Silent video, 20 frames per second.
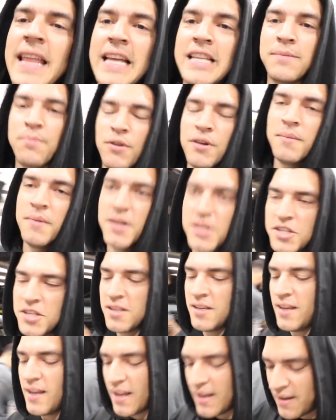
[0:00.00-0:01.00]
That's pretty much
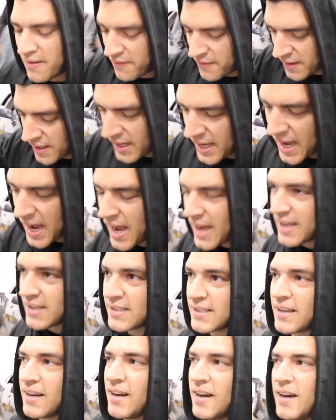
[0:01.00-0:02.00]
the end of it, guys.